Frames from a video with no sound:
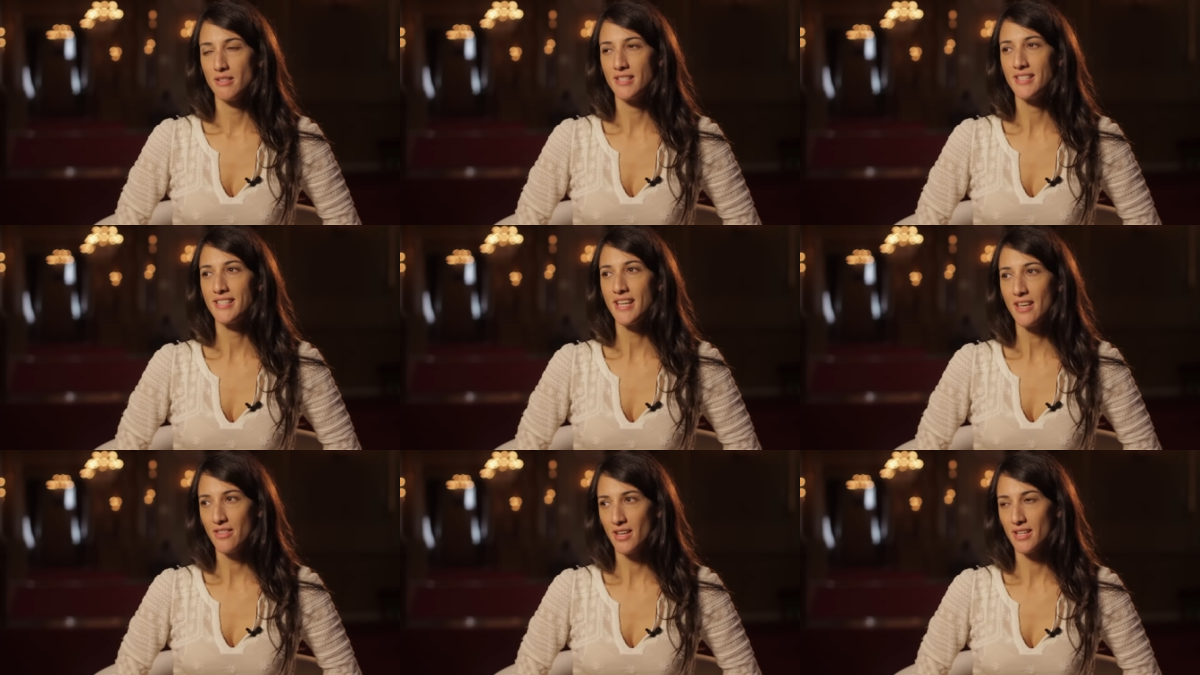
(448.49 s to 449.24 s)

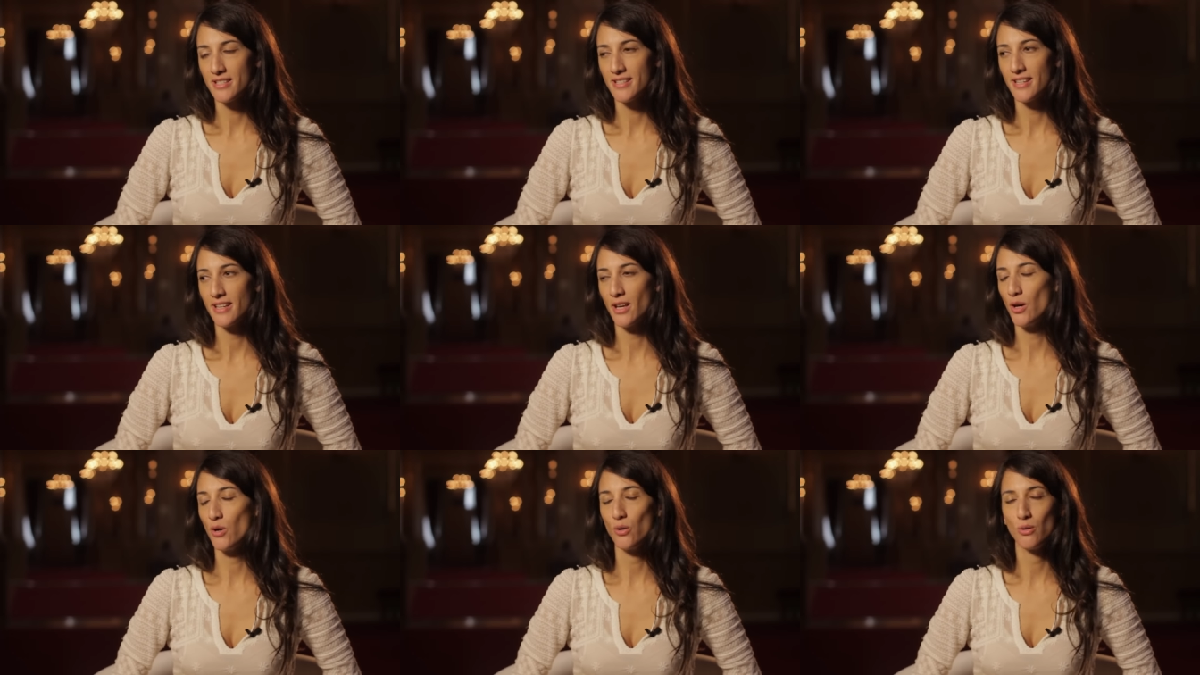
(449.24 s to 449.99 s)
say things like,
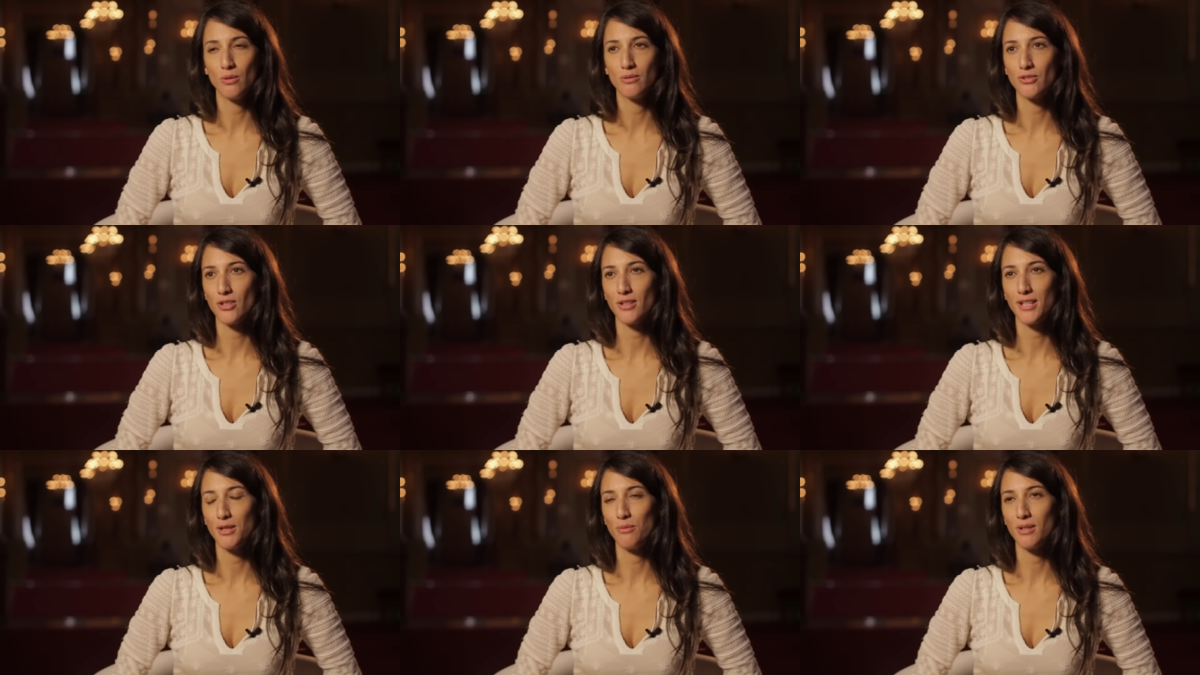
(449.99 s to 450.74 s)
oh,
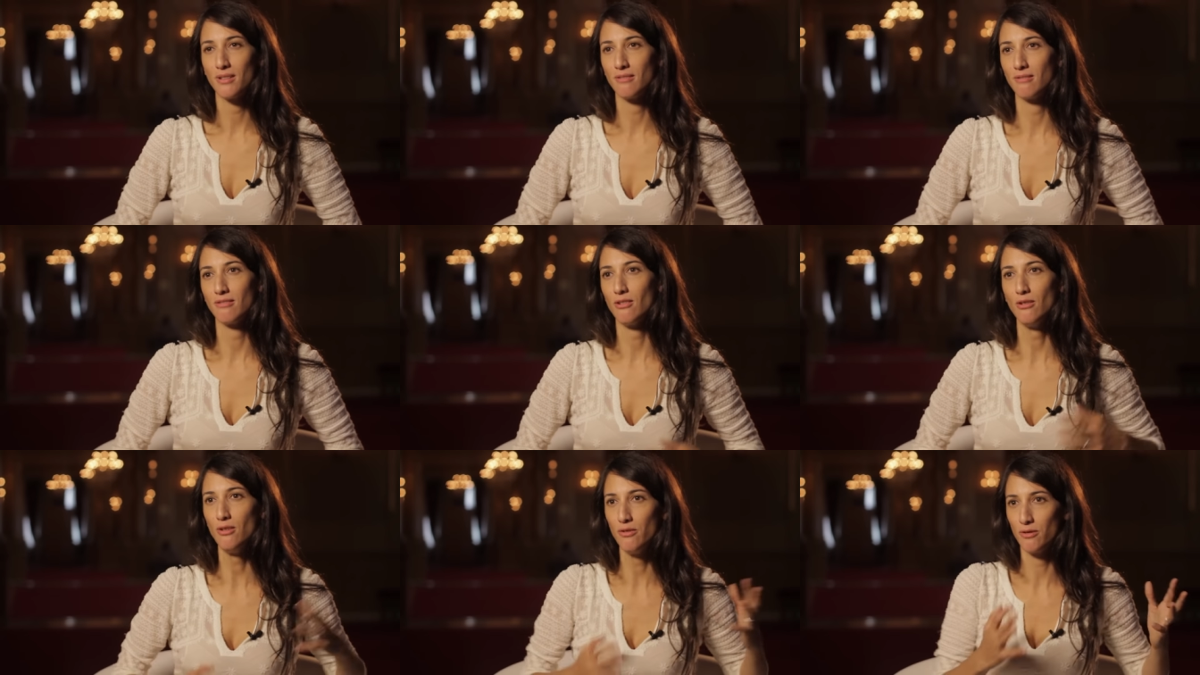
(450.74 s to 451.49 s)
Turkey, what an
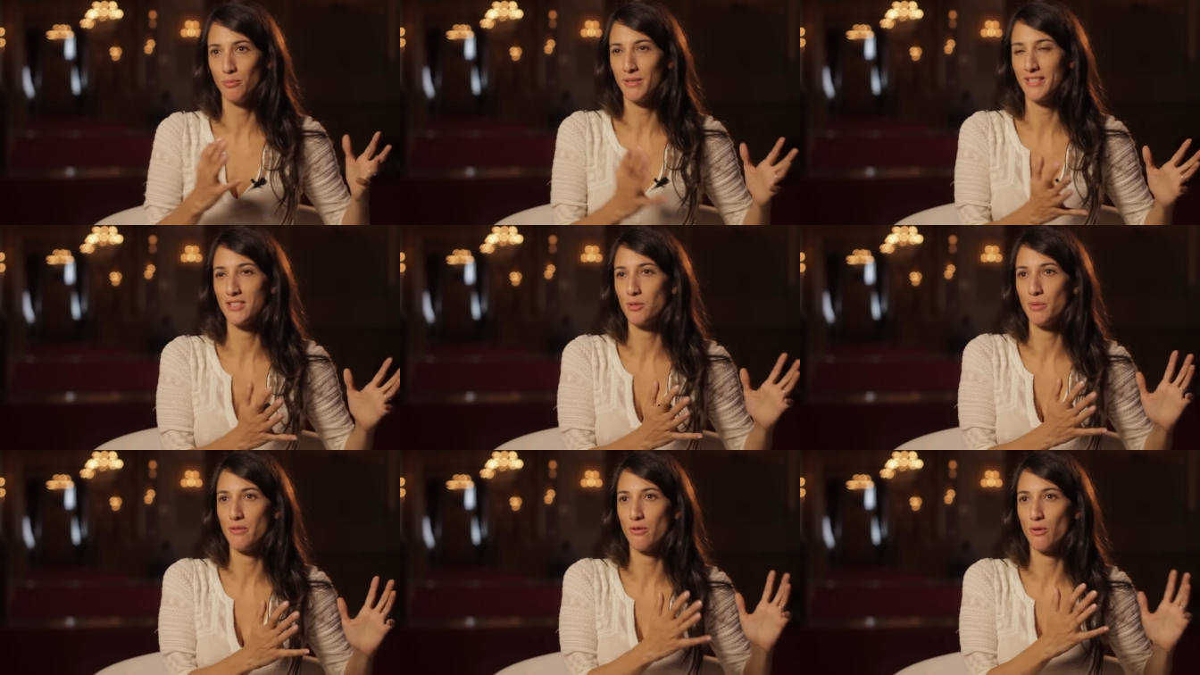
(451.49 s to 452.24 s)
awful place
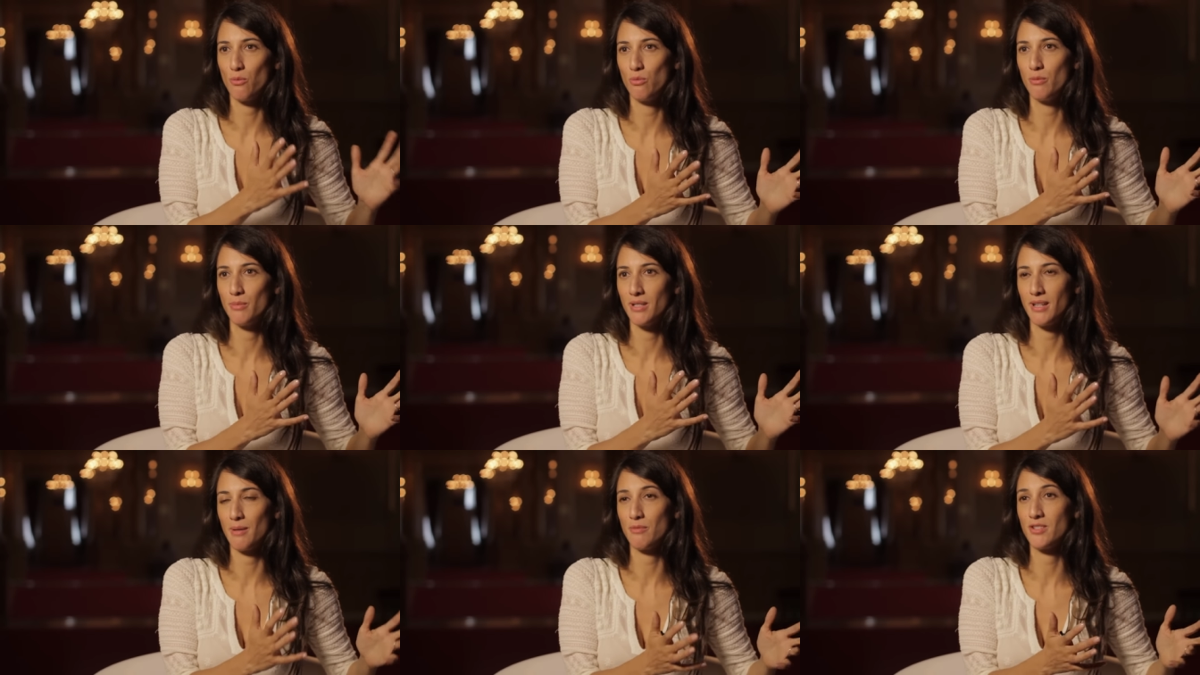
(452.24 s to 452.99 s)
to be for a
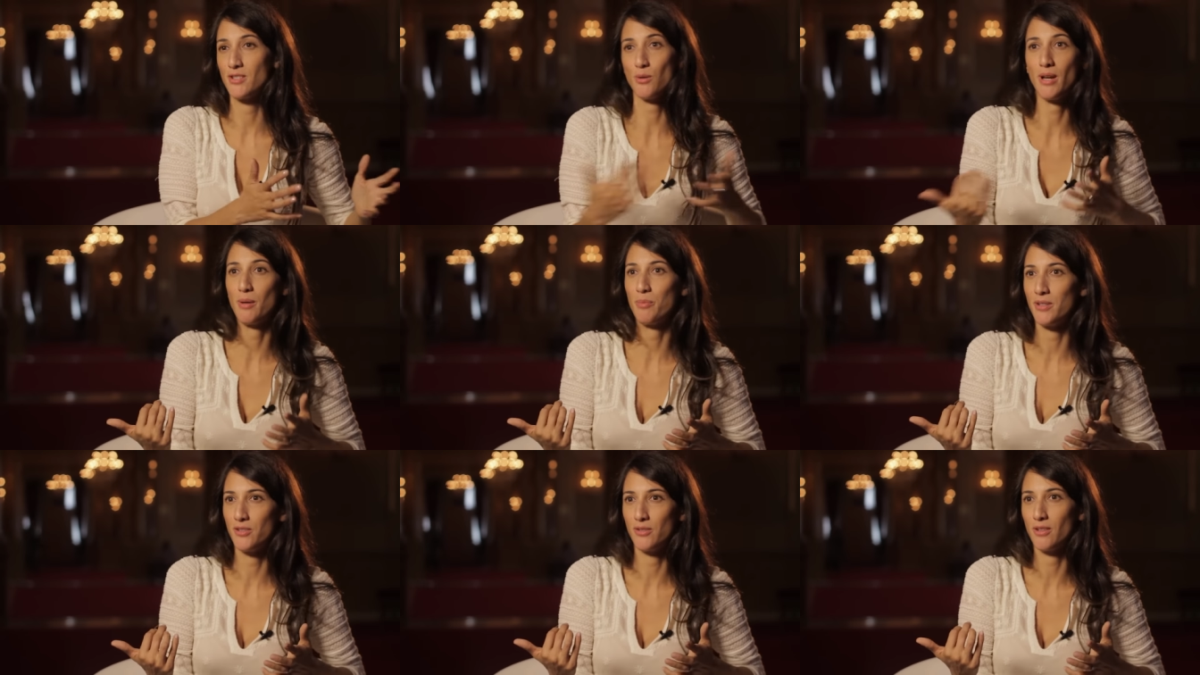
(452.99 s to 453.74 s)
woman. I'm so
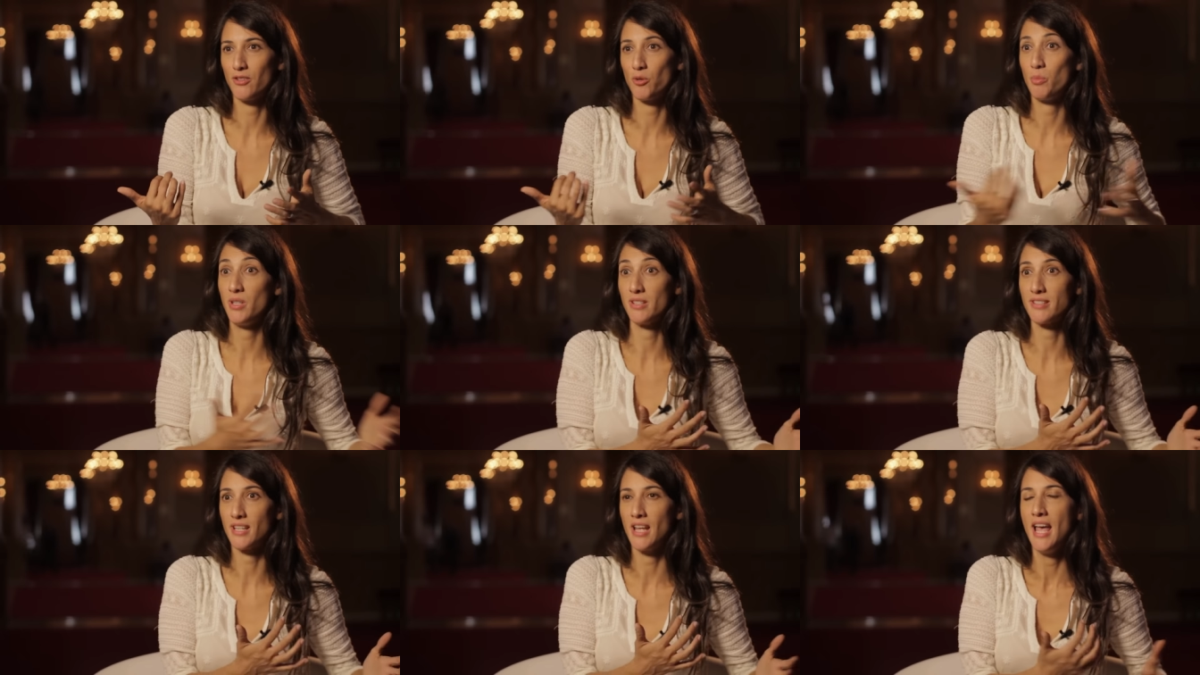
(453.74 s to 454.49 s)
happy to not to
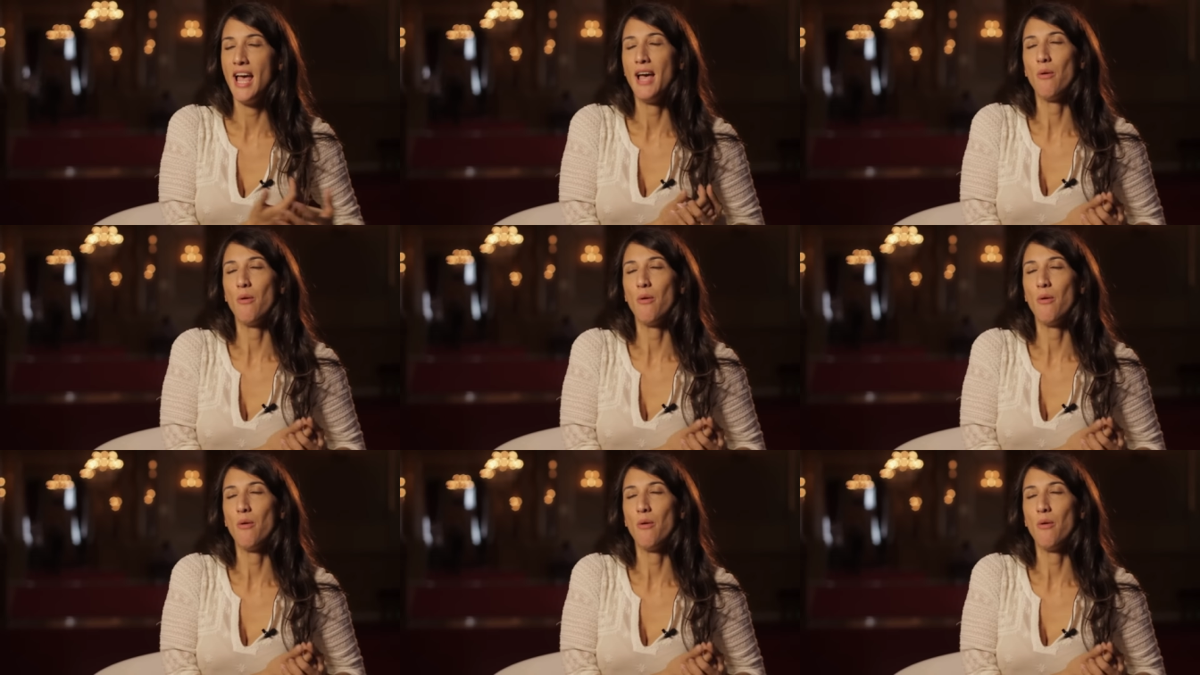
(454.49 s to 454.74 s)
be inside.